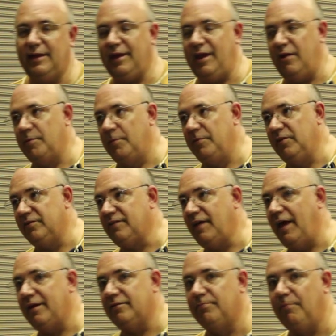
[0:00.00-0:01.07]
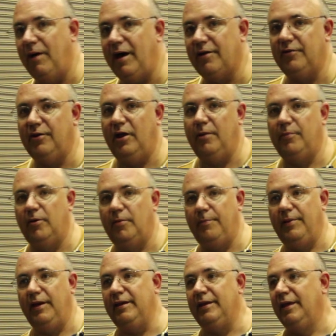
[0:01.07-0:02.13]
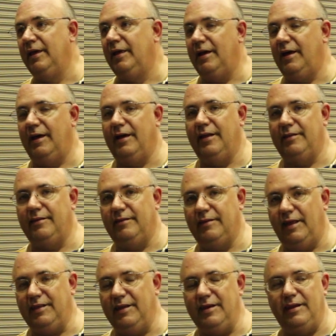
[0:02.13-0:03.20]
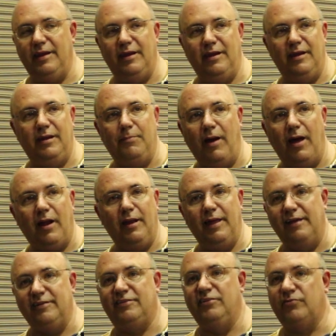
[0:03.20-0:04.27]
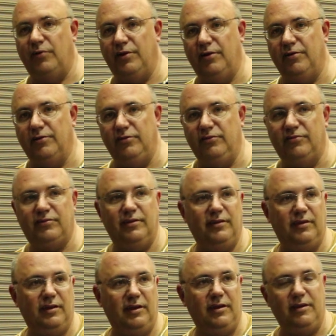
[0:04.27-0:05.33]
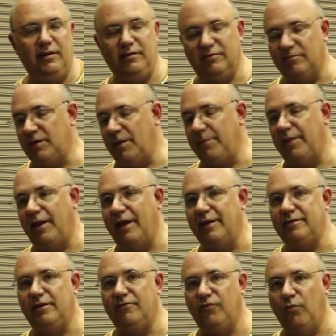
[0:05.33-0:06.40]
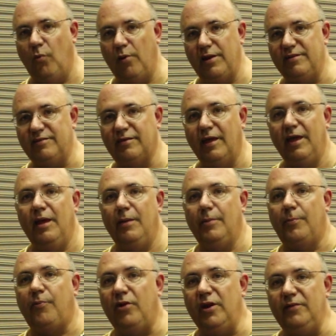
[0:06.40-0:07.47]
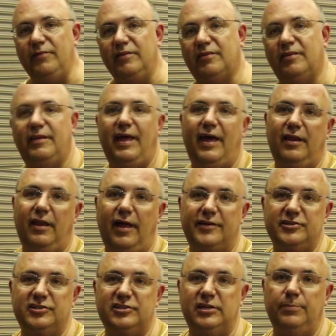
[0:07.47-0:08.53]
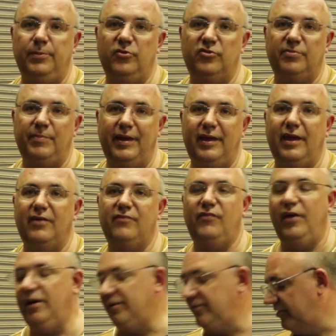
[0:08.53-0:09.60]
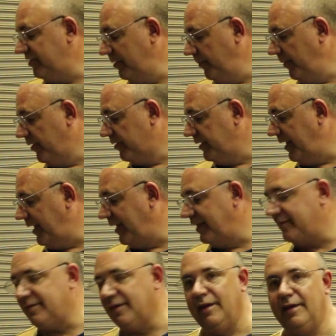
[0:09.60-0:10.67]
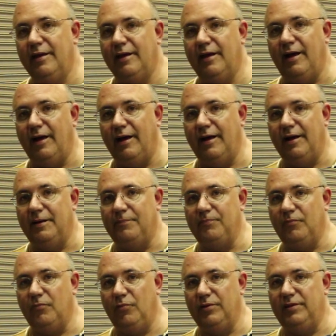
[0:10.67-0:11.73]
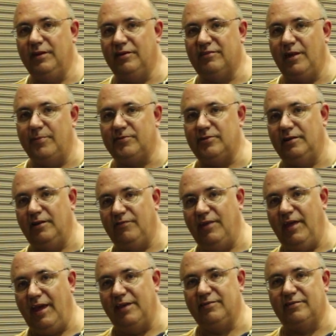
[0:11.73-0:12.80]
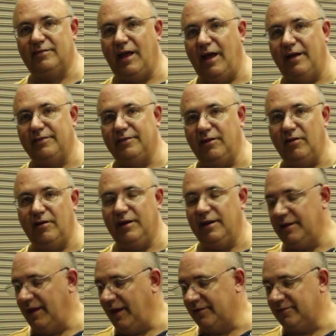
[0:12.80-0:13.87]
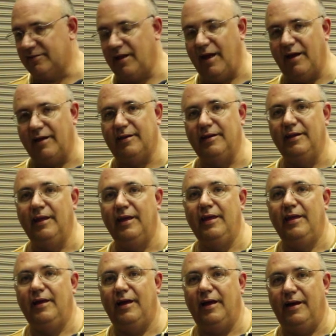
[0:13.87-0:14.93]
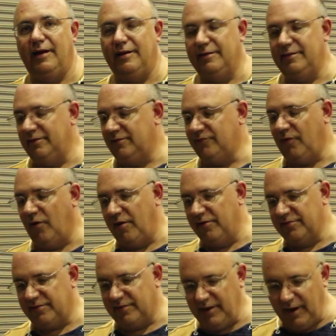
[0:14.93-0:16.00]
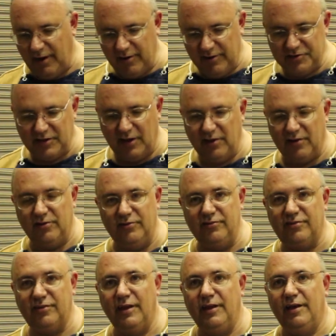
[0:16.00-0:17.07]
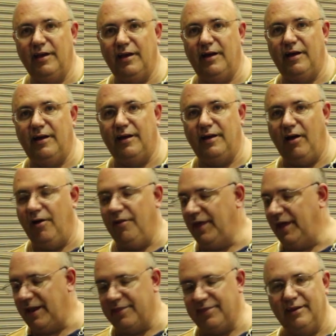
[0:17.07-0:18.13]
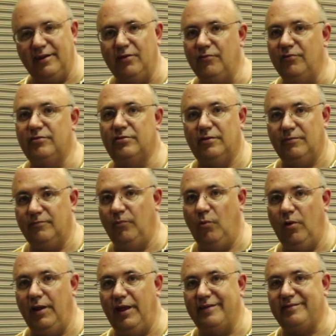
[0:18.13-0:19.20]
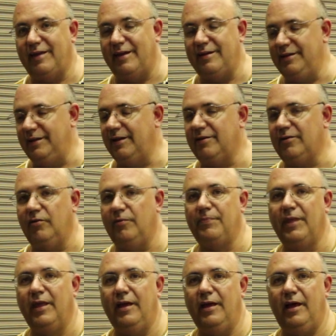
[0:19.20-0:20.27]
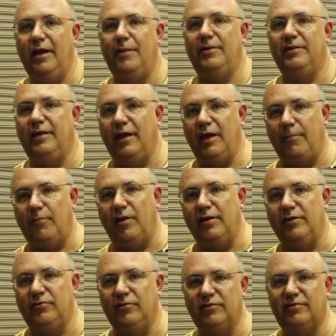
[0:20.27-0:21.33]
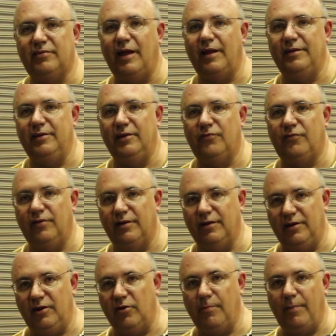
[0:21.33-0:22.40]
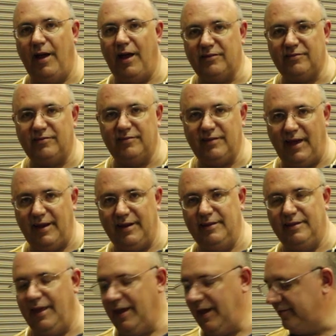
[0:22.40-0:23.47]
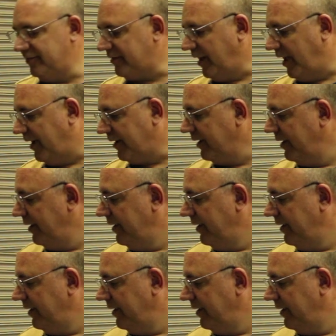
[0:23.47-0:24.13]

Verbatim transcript: I can't remember the exact model number, but uh, I think the Model X's were introduced in the sometime in the 1940s. But previous to that, Lodge and Shipley was making a very similar lathe, uh, with the exception of the headstock, the gearing in the headstock. And uh, as far as the carriage goes, uh, all that I think it was more or less identical, uh, but they upgraded to a slightly different gearbox design in the headstock.